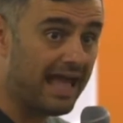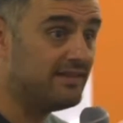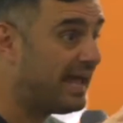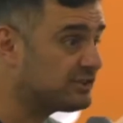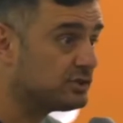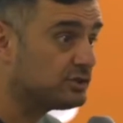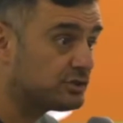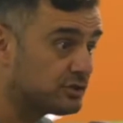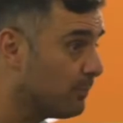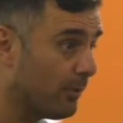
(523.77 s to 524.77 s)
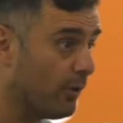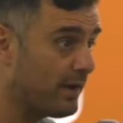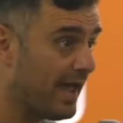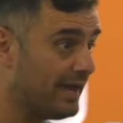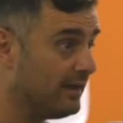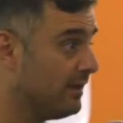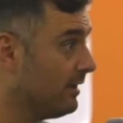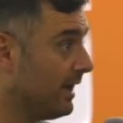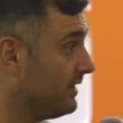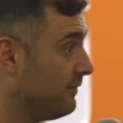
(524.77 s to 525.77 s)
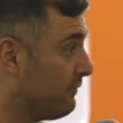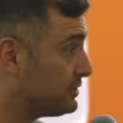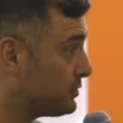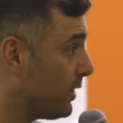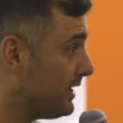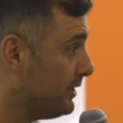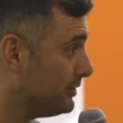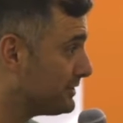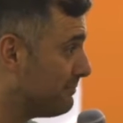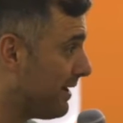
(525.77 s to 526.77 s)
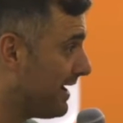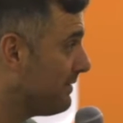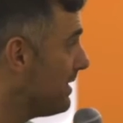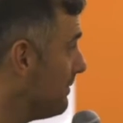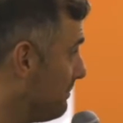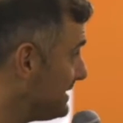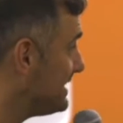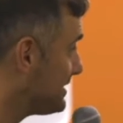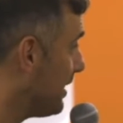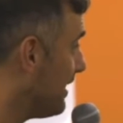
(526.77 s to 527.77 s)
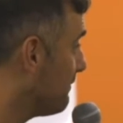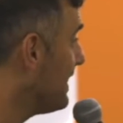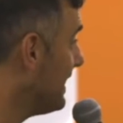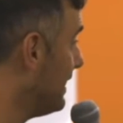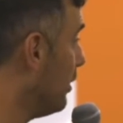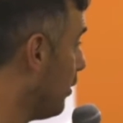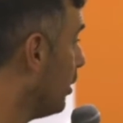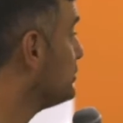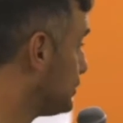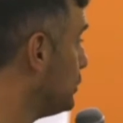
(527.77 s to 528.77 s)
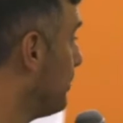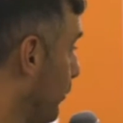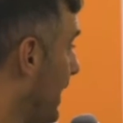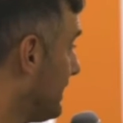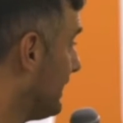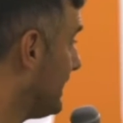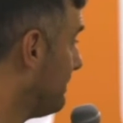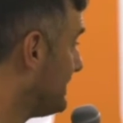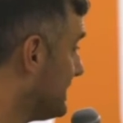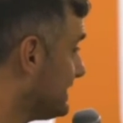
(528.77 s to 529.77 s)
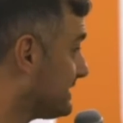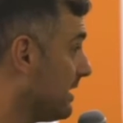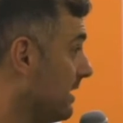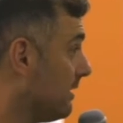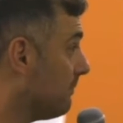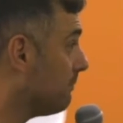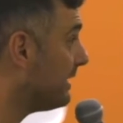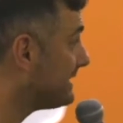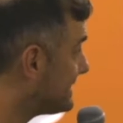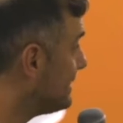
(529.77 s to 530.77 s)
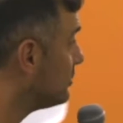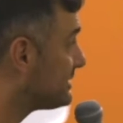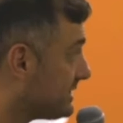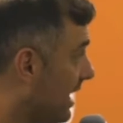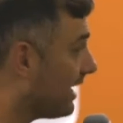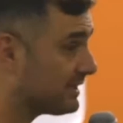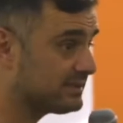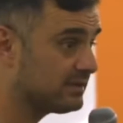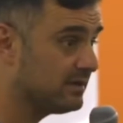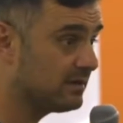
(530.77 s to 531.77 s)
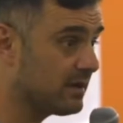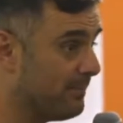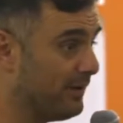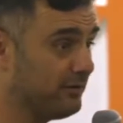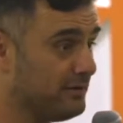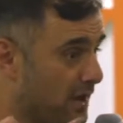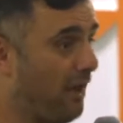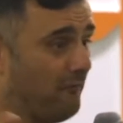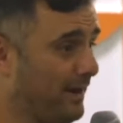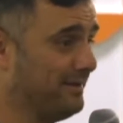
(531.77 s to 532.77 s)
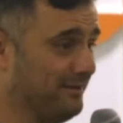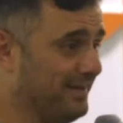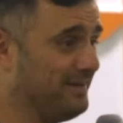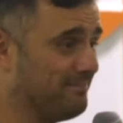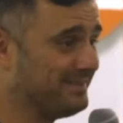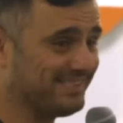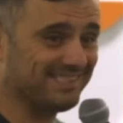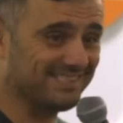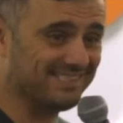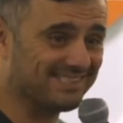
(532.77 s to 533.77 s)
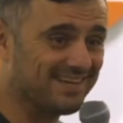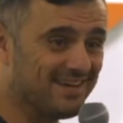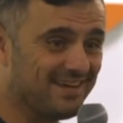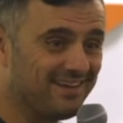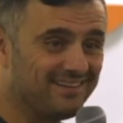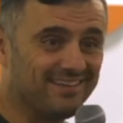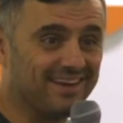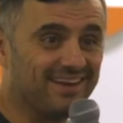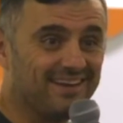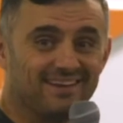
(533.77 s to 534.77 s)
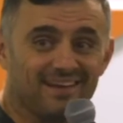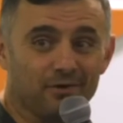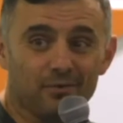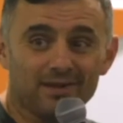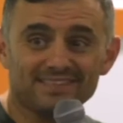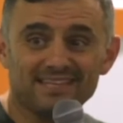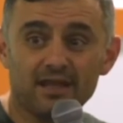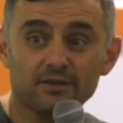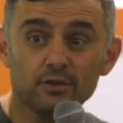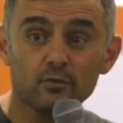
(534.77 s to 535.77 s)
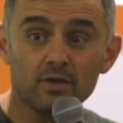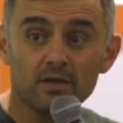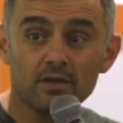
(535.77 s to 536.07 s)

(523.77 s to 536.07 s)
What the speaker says: And that's super okay. I did the first 20 years of my business life in a super regulated business, but it still sucks compared to not regulated businesses. Like, I don't know what else to tell you.